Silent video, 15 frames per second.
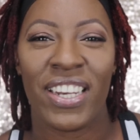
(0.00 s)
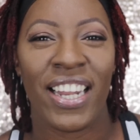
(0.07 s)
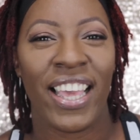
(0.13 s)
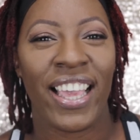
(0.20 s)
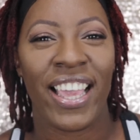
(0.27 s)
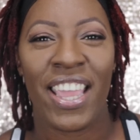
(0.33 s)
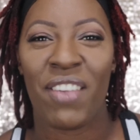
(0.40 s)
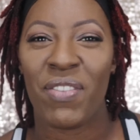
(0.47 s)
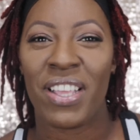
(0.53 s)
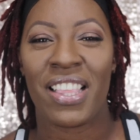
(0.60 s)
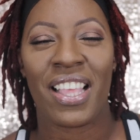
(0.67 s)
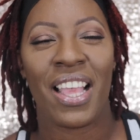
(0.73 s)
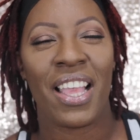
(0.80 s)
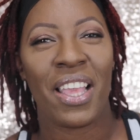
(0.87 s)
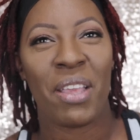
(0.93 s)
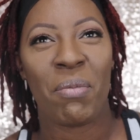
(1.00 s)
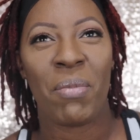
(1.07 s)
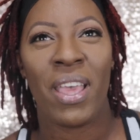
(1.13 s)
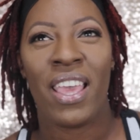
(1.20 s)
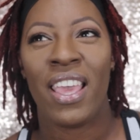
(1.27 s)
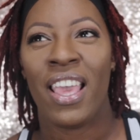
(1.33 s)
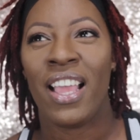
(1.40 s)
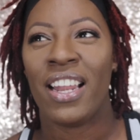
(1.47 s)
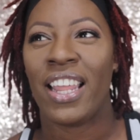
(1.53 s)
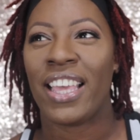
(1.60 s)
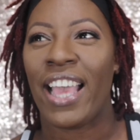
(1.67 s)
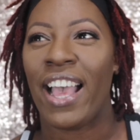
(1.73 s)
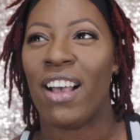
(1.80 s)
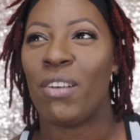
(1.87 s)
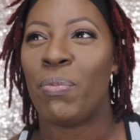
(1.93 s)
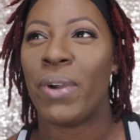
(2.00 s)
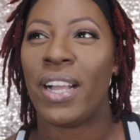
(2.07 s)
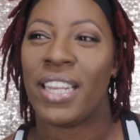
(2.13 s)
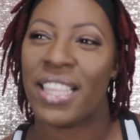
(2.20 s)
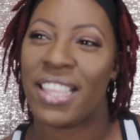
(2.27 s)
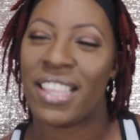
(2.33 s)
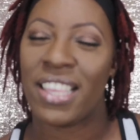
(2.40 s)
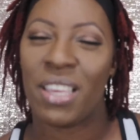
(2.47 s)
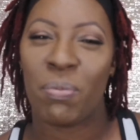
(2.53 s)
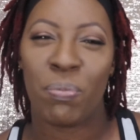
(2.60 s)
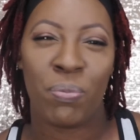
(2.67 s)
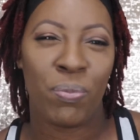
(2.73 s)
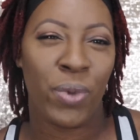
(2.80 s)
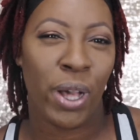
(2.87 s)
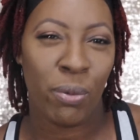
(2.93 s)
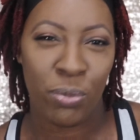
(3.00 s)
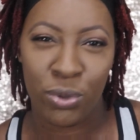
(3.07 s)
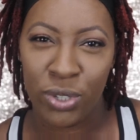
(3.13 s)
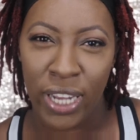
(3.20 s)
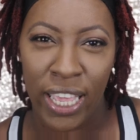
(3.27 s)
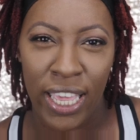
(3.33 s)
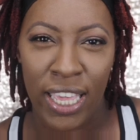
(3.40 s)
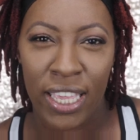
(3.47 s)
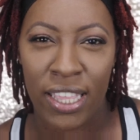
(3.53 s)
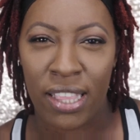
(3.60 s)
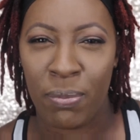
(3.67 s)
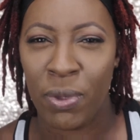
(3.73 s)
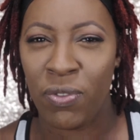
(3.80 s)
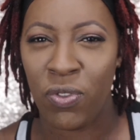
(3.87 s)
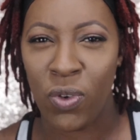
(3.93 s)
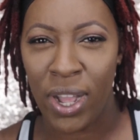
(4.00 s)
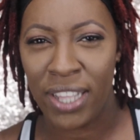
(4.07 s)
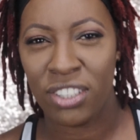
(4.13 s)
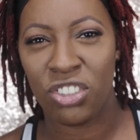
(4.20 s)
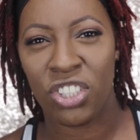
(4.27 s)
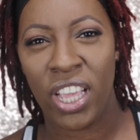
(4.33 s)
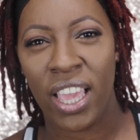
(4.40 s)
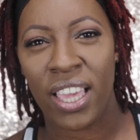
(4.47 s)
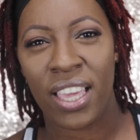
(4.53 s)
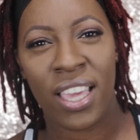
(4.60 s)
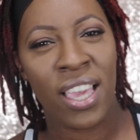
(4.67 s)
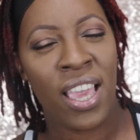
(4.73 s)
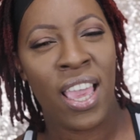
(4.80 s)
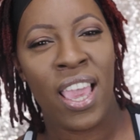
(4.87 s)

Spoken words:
Like, every time, like, I'll probably skip a couple days before I check.